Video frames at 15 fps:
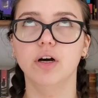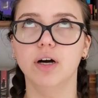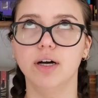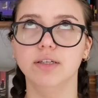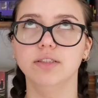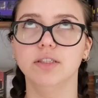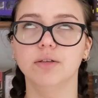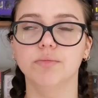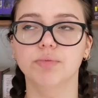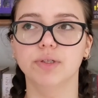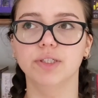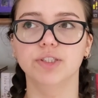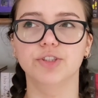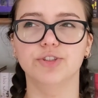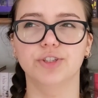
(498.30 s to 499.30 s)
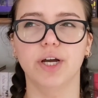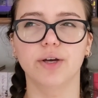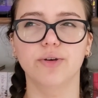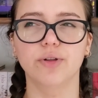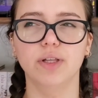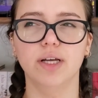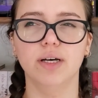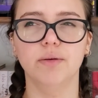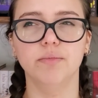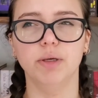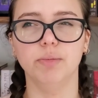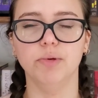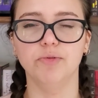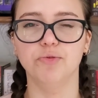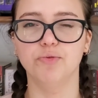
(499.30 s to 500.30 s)
Hunting Prince Dracula
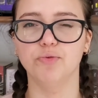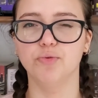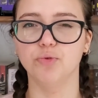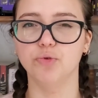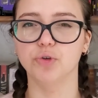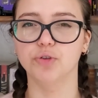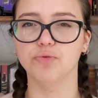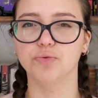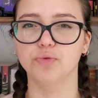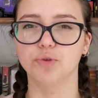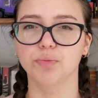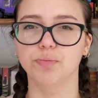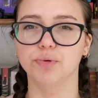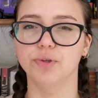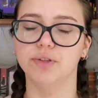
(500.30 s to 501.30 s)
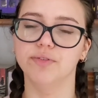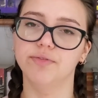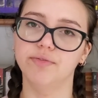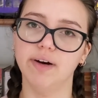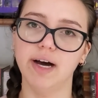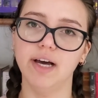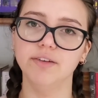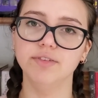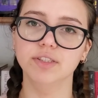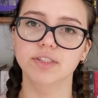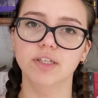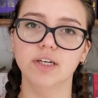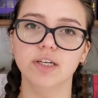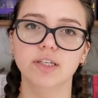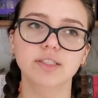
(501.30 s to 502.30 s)
maybe 4.5
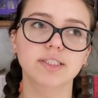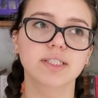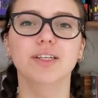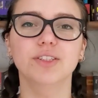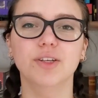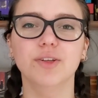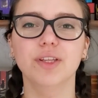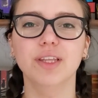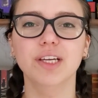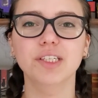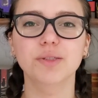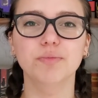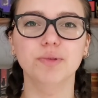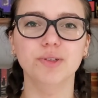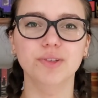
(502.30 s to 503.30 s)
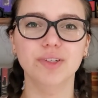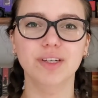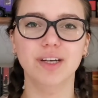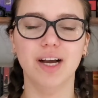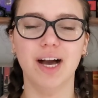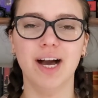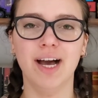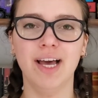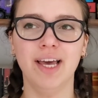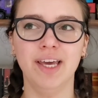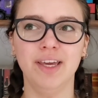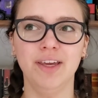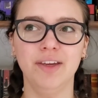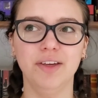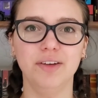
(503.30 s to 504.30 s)
stars. So the next book
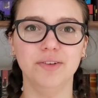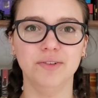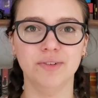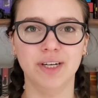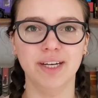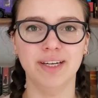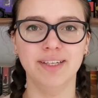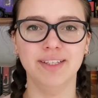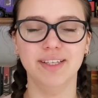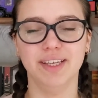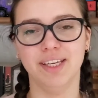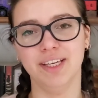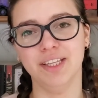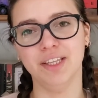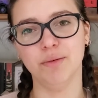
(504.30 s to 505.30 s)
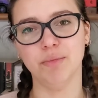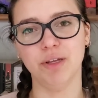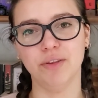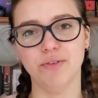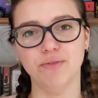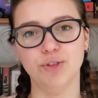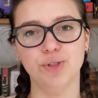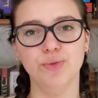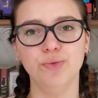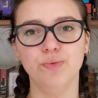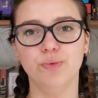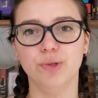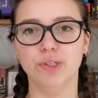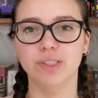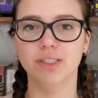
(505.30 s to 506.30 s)
I read in the month of June
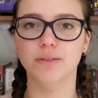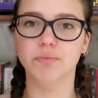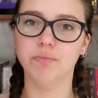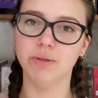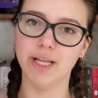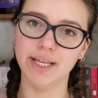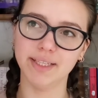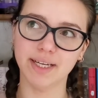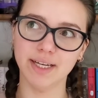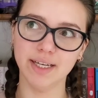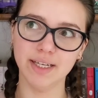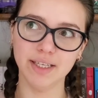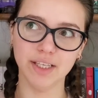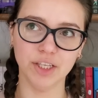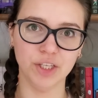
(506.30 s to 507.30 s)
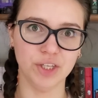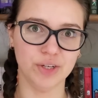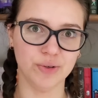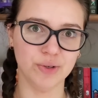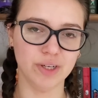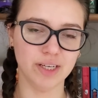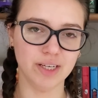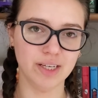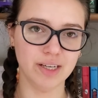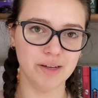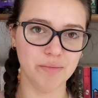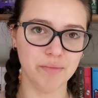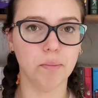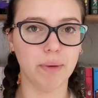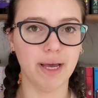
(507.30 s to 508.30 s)
was Blanca
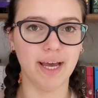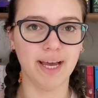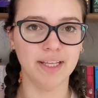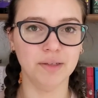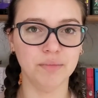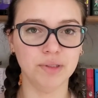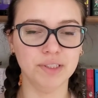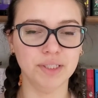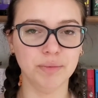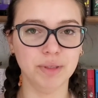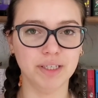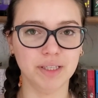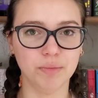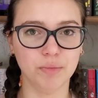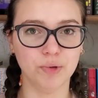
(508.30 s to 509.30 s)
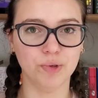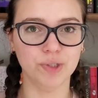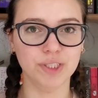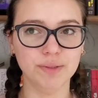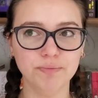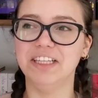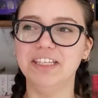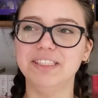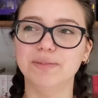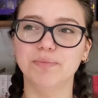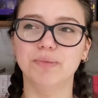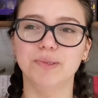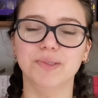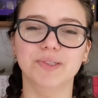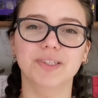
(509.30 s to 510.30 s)
Yelloha by Anna Marie McLemore. This
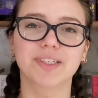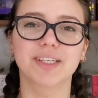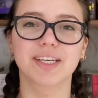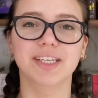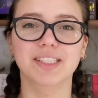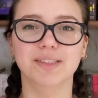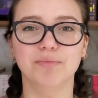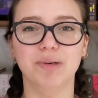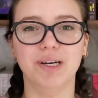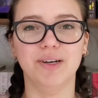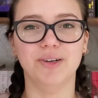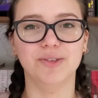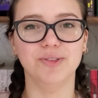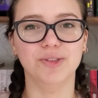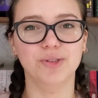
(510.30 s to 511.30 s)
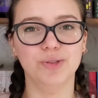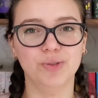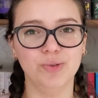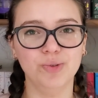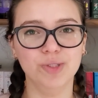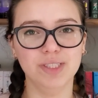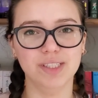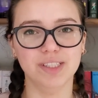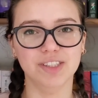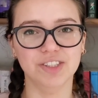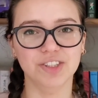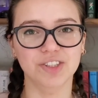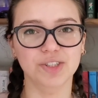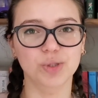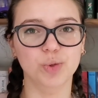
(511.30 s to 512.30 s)
book is about 2
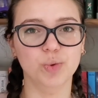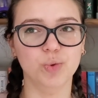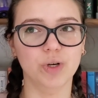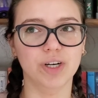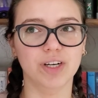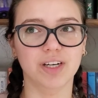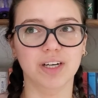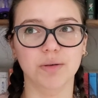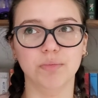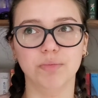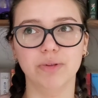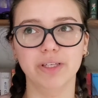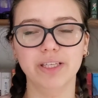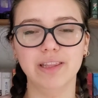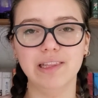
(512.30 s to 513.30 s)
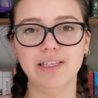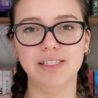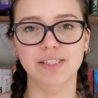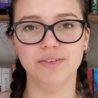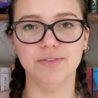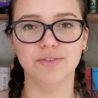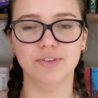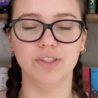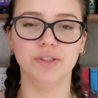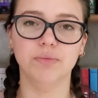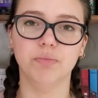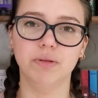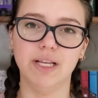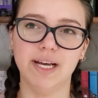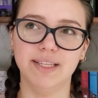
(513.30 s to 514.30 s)
sisters who are completely different.
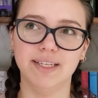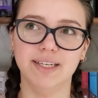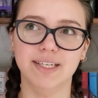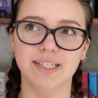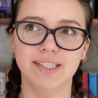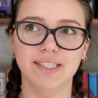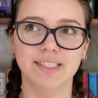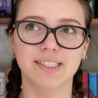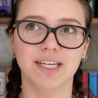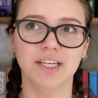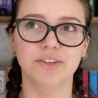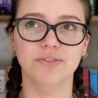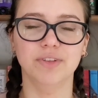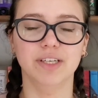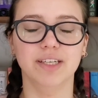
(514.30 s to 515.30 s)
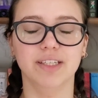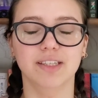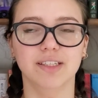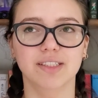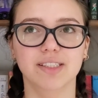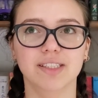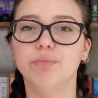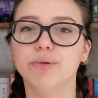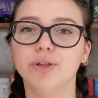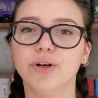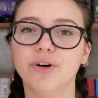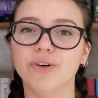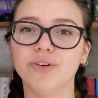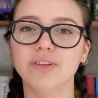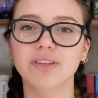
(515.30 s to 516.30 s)
Blanca is kind of like this
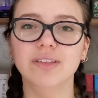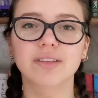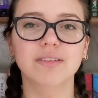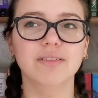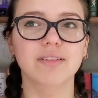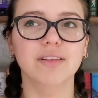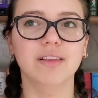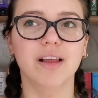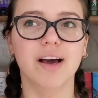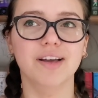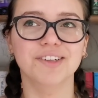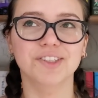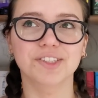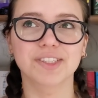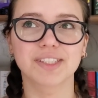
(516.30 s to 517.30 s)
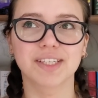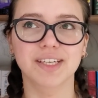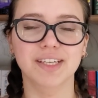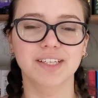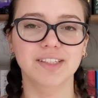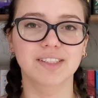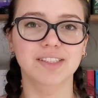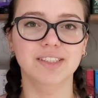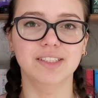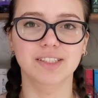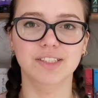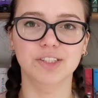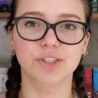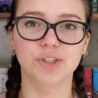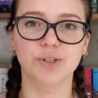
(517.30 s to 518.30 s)
blonde, lighter skinned
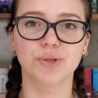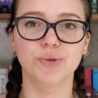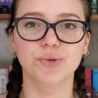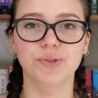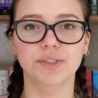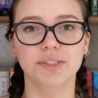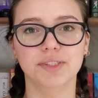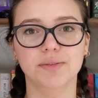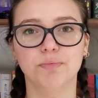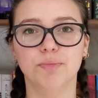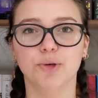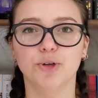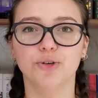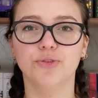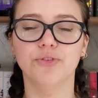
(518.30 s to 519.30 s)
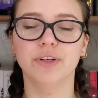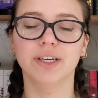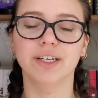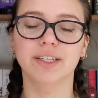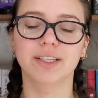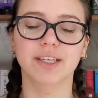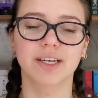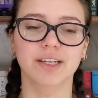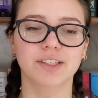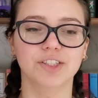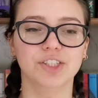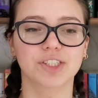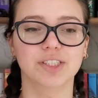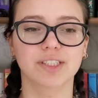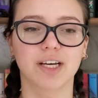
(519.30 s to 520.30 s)
sister who is perfect, and
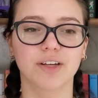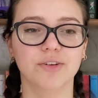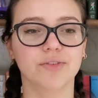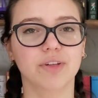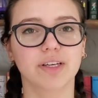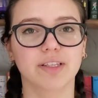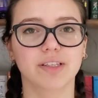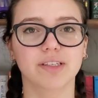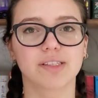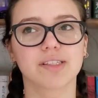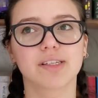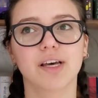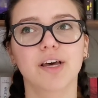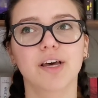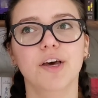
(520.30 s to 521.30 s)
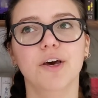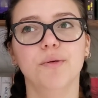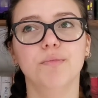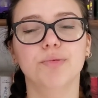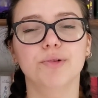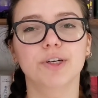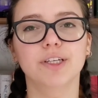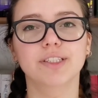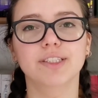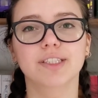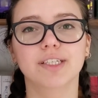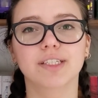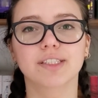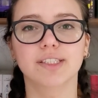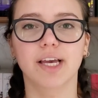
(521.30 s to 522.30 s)
she's kind of like this
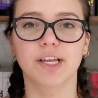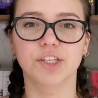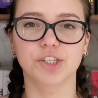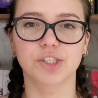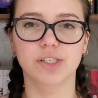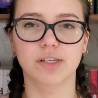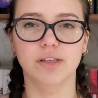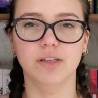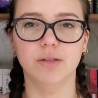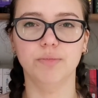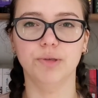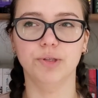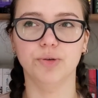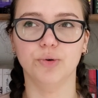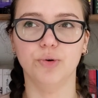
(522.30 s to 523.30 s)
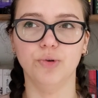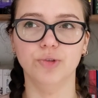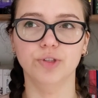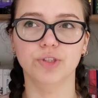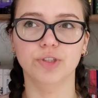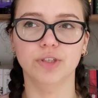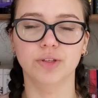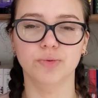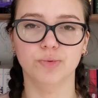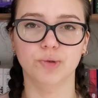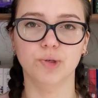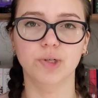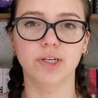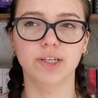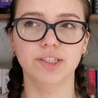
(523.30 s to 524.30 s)
princess, and she's a little bit older than
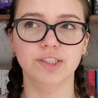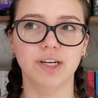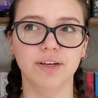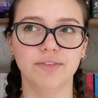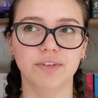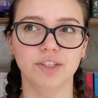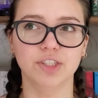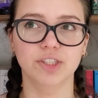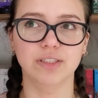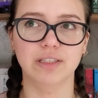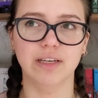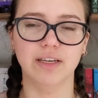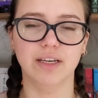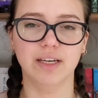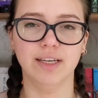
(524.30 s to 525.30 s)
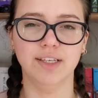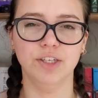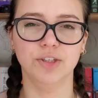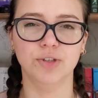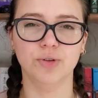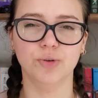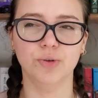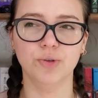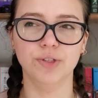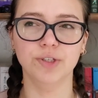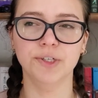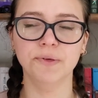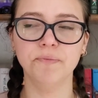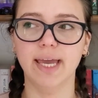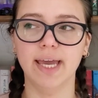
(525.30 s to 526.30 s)
Roja. I think she's like a year
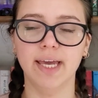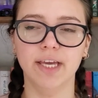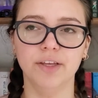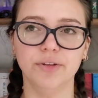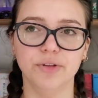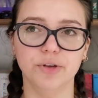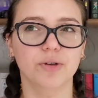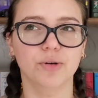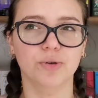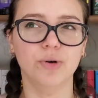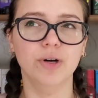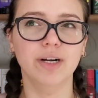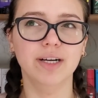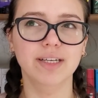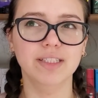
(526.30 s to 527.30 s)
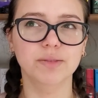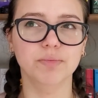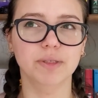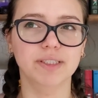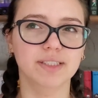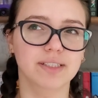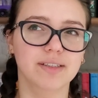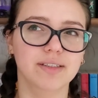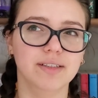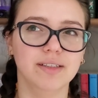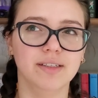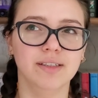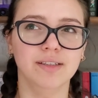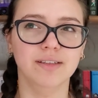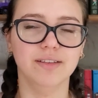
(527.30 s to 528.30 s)
older. And Roja is
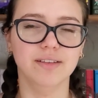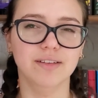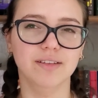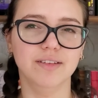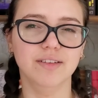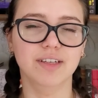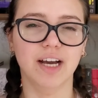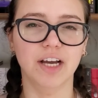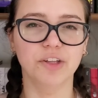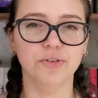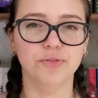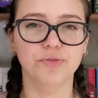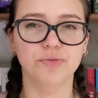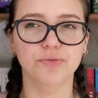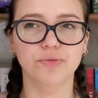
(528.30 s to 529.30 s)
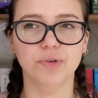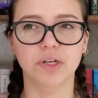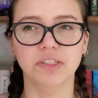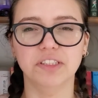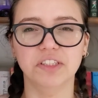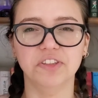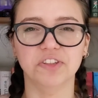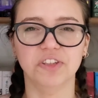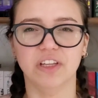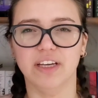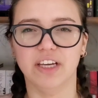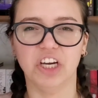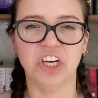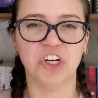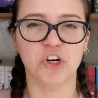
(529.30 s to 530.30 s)
basically kind of considered
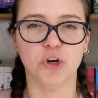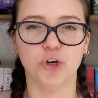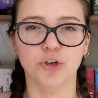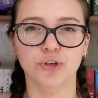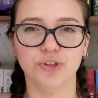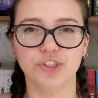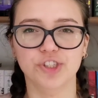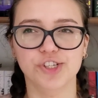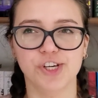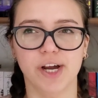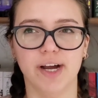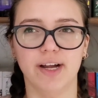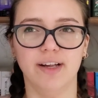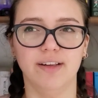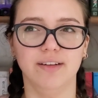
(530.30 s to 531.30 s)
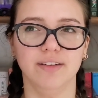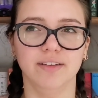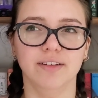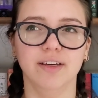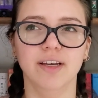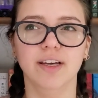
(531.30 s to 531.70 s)
like a cursed child.